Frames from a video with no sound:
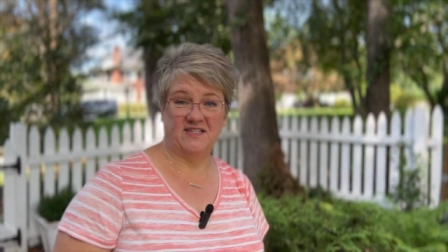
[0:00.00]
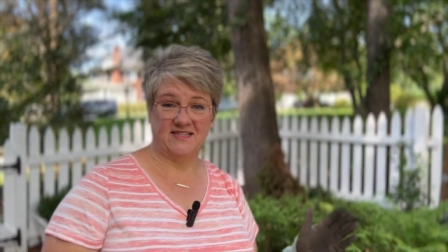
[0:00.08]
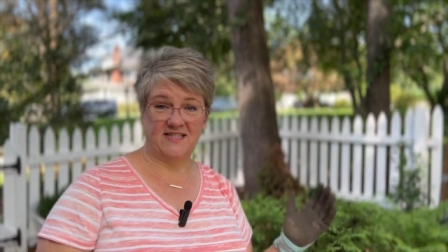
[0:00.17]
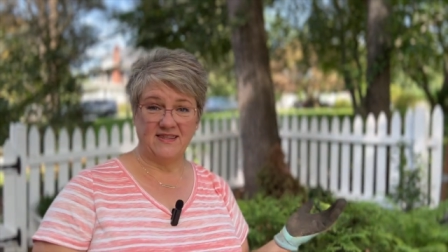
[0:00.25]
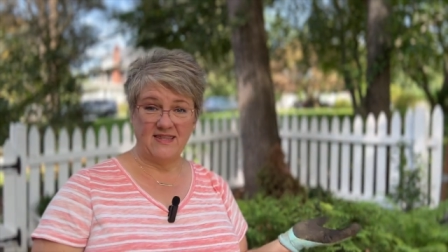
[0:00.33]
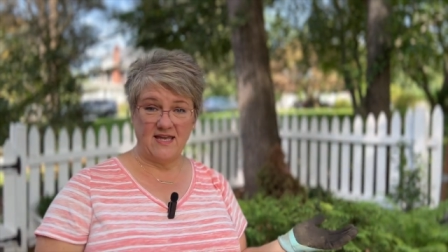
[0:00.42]
going to
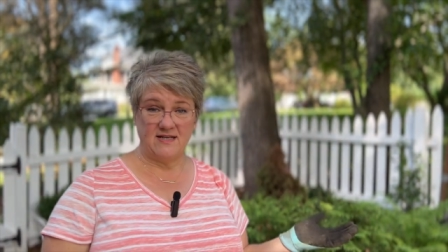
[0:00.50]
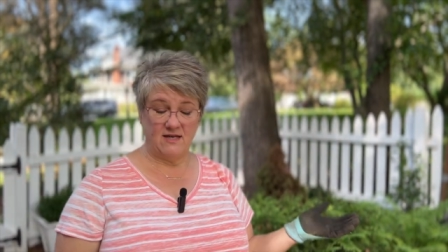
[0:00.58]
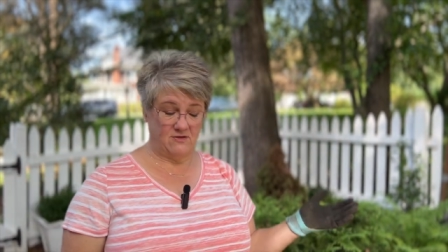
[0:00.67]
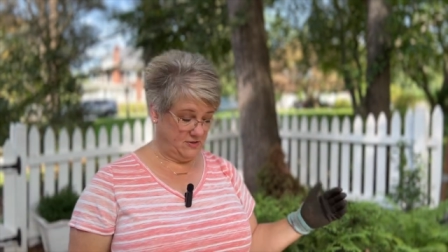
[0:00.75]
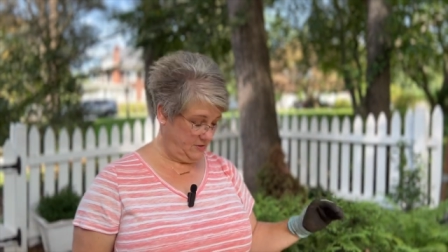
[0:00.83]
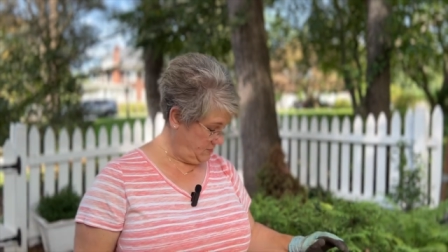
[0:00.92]
set that
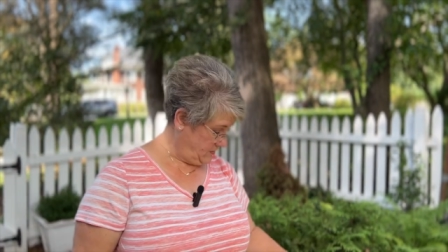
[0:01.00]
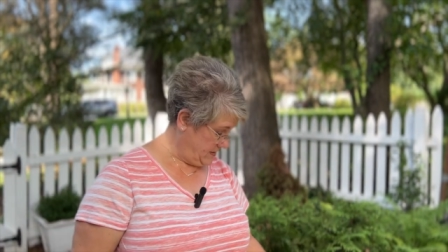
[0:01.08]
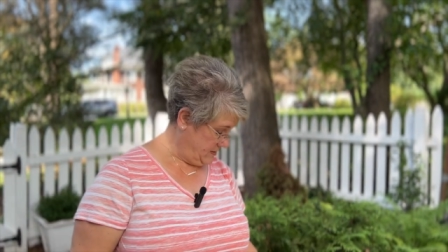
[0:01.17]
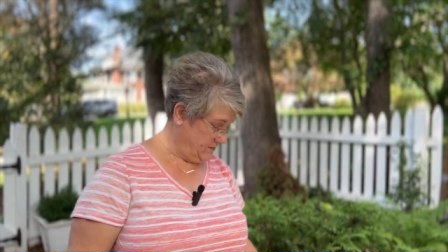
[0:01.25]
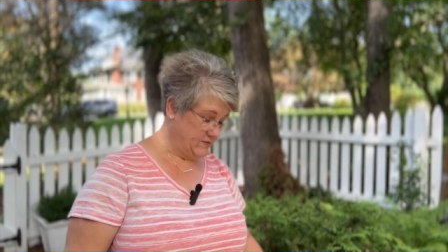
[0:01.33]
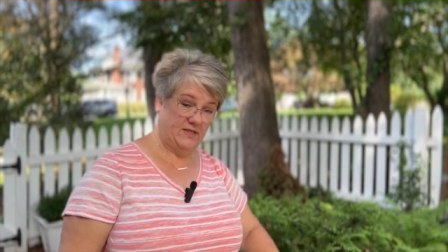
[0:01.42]
down on the
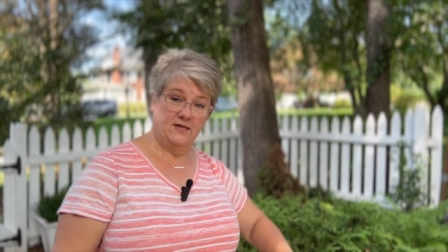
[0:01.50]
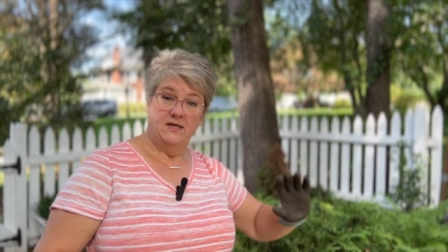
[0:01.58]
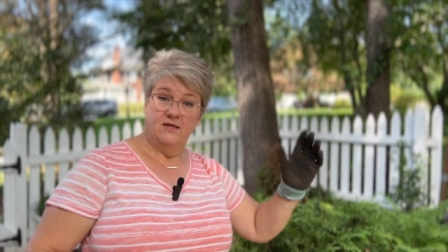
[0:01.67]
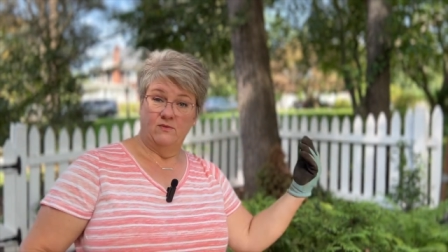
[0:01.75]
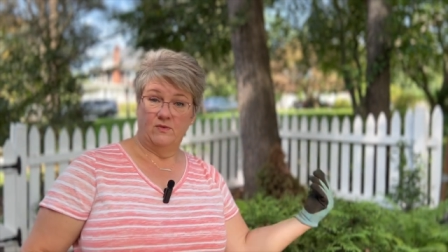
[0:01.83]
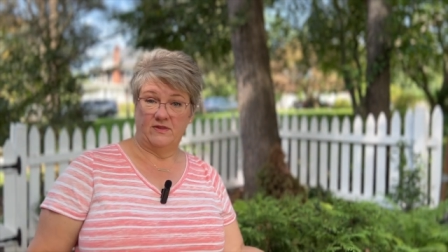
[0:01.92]
ground,
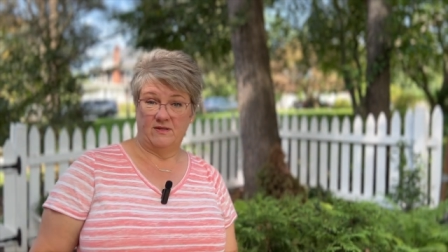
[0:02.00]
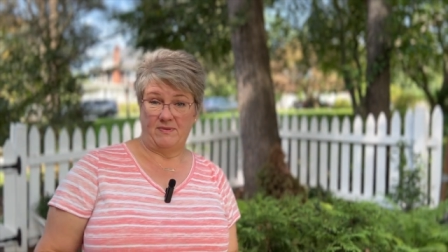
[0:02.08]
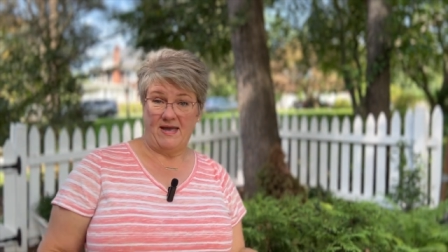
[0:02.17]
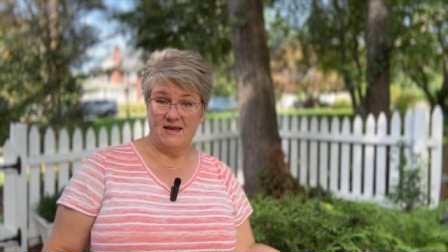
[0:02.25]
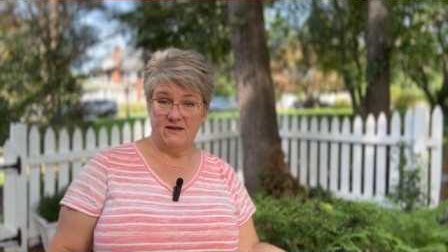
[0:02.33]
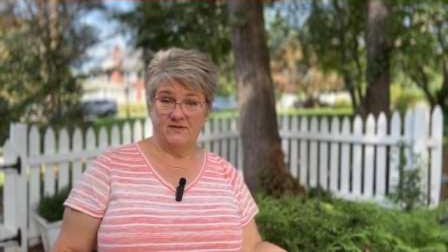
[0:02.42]
with the
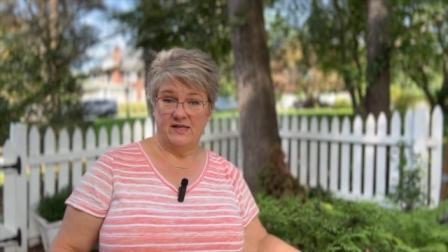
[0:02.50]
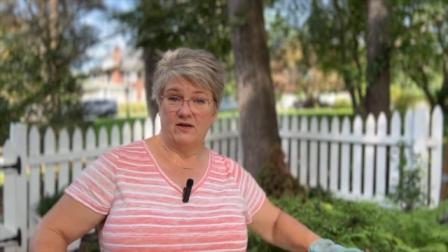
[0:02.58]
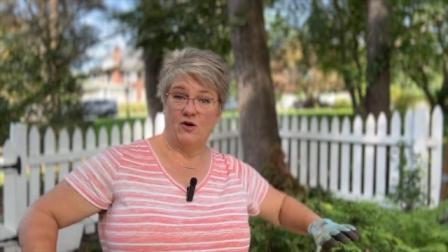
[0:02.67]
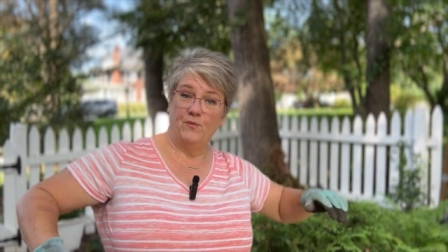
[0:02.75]
back of it